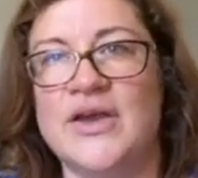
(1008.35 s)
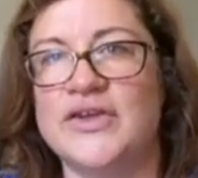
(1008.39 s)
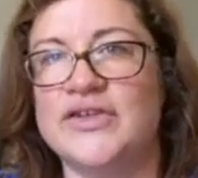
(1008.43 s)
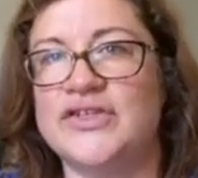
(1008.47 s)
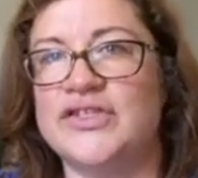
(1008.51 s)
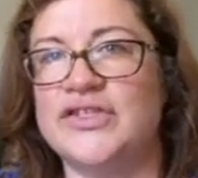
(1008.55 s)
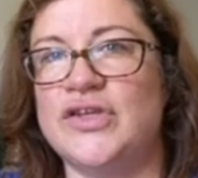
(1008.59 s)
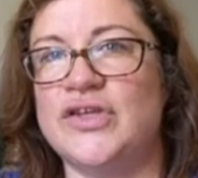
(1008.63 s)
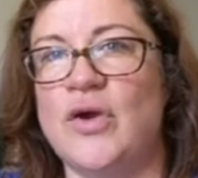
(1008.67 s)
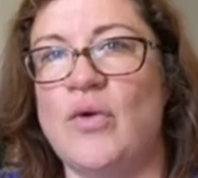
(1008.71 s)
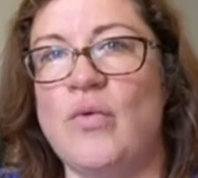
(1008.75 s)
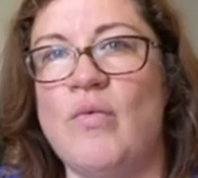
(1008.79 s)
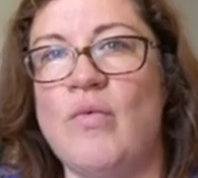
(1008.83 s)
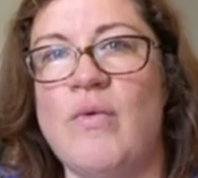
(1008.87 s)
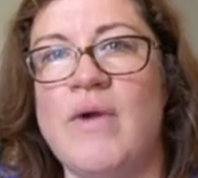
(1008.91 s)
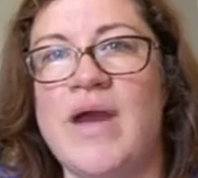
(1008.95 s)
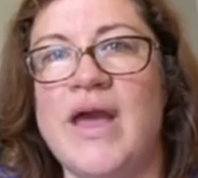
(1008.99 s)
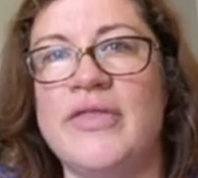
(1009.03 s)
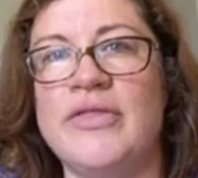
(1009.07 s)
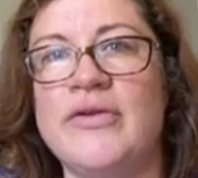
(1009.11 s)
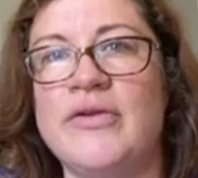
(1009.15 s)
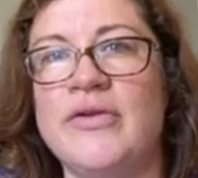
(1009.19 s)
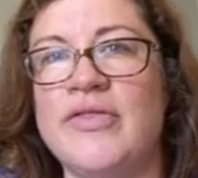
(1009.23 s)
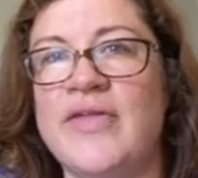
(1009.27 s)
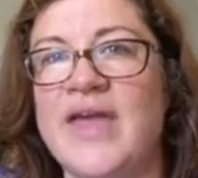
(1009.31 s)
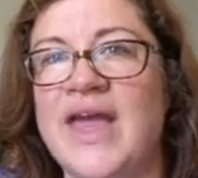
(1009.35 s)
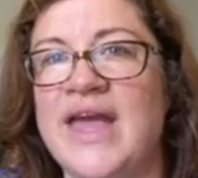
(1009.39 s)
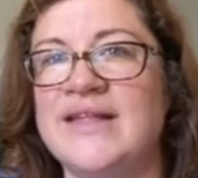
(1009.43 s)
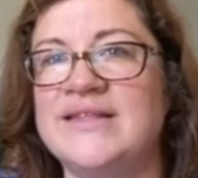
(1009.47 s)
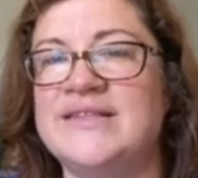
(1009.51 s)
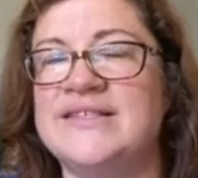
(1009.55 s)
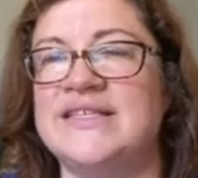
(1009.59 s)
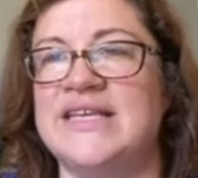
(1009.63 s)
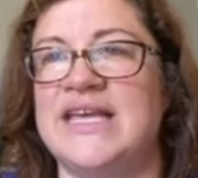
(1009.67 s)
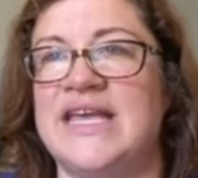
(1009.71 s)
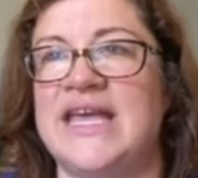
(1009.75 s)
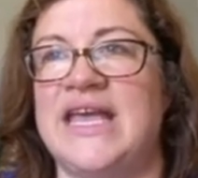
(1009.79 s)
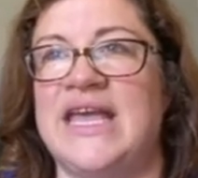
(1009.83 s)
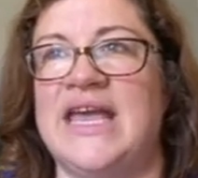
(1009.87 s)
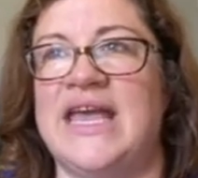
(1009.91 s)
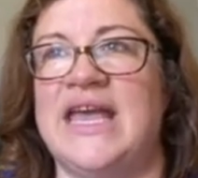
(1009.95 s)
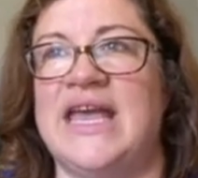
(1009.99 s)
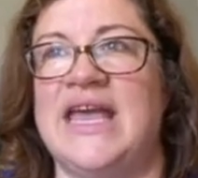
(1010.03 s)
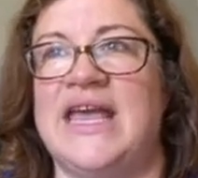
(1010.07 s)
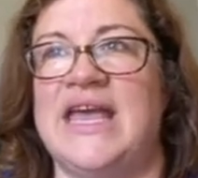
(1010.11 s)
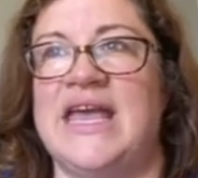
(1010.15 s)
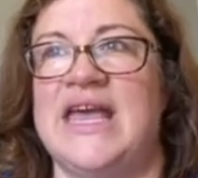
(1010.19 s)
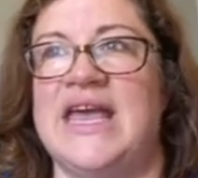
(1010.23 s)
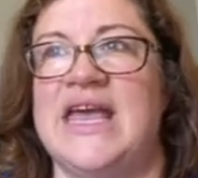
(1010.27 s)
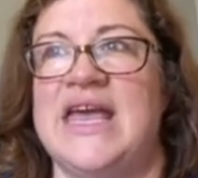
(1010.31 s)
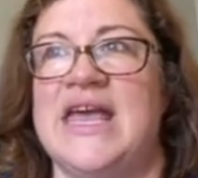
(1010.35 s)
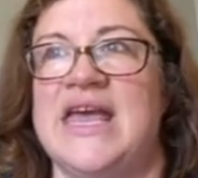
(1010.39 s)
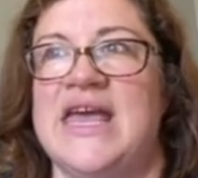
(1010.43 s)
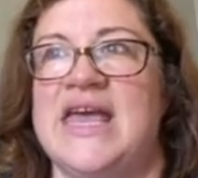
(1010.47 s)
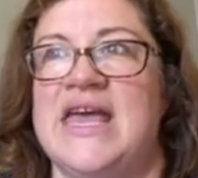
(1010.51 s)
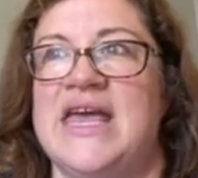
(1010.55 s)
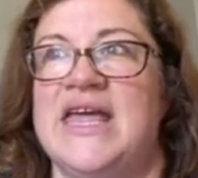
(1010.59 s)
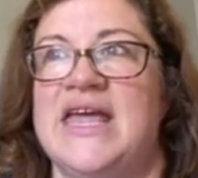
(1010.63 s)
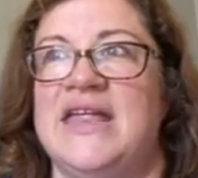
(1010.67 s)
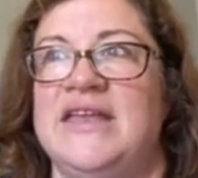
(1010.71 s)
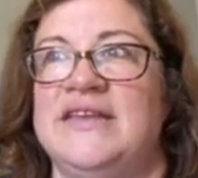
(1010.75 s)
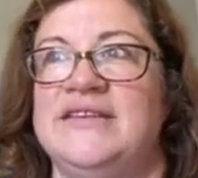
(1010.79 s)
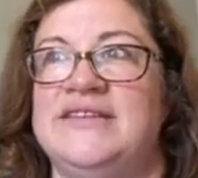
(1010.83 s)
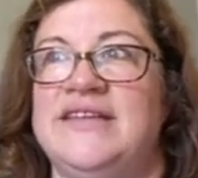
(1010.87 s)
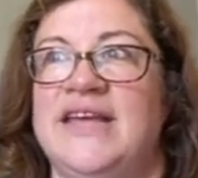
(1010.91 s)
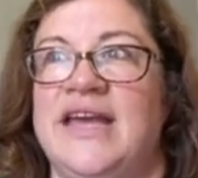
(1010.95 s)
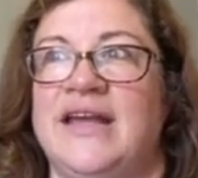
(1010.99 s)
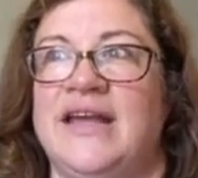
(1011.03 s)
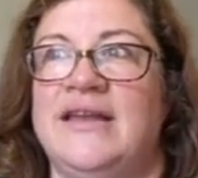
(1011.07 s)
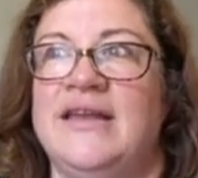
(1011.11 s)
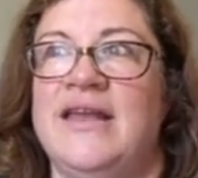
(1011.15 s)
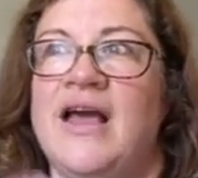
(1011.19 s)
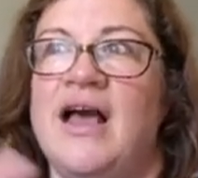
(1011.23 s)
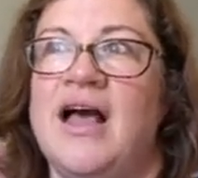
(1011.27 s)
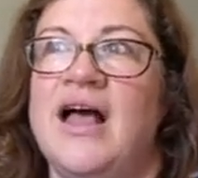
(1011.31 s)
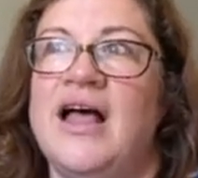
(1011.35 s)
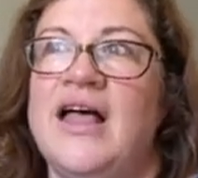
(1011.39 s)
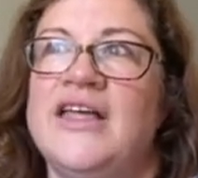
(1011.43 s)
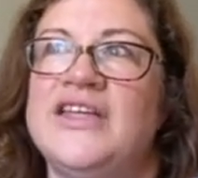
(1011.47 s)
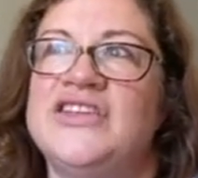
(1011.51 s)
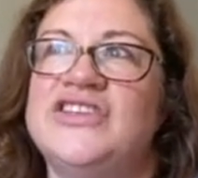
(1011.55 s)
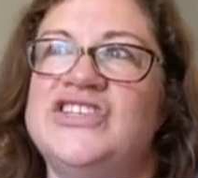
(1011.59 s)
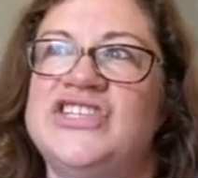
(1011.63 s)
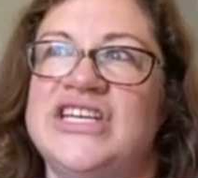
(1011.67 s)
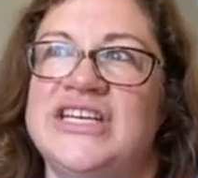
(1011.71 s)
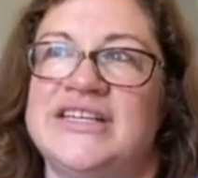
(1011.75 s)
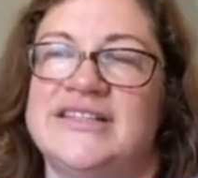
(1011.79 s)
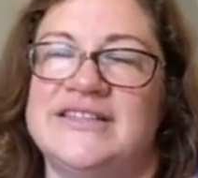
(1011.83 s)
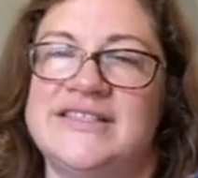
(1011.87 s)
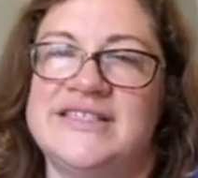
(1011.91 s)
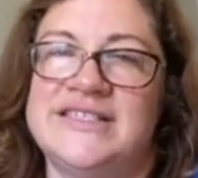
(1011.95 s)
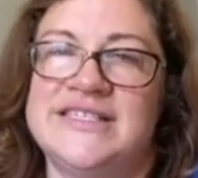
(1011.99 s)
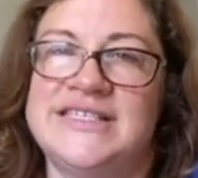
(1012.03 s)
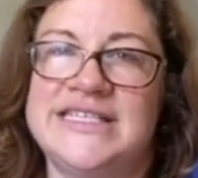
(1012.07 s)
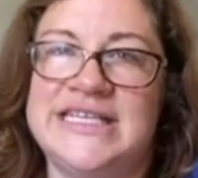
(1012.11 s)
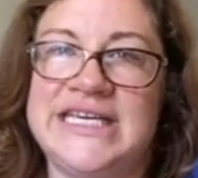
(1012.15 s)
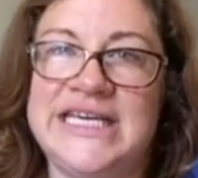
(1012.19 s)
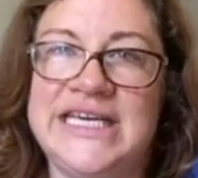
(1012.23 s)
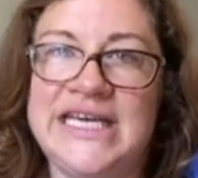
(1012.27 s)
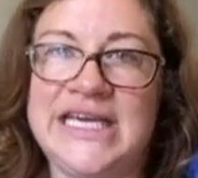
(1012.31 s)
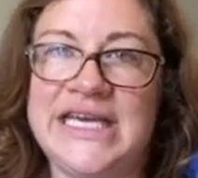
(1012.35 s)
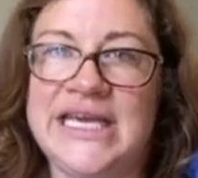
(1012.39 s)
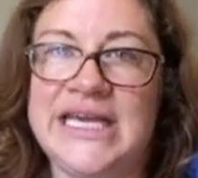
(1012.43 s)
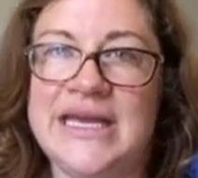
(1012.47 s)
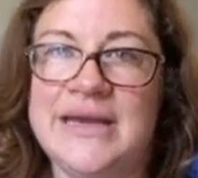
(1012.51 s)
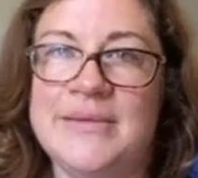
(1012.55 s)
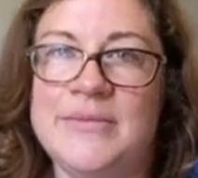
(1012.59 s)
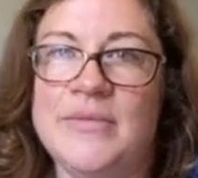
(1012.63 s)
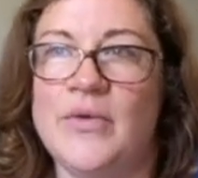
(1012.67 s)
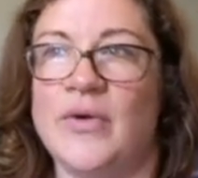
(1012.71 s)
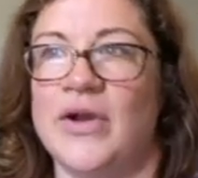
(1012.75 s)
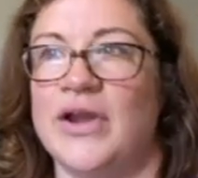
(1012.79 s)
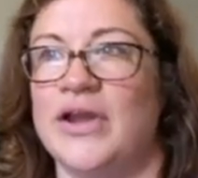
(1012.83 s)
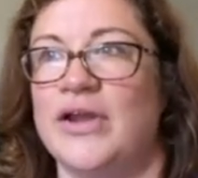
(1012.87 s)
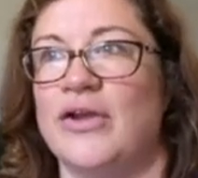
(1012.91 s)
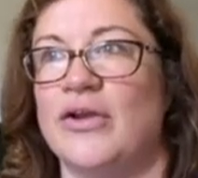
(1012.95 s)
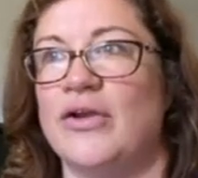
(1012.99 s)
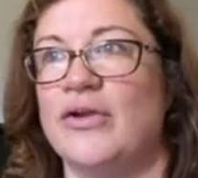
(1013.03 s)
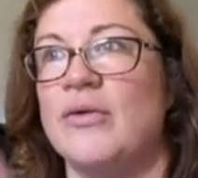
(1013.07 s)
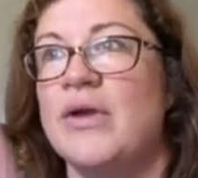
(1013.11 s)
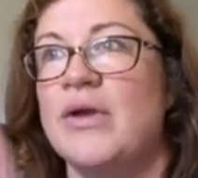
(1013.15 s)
So whether that's in technology and STEAM, where you're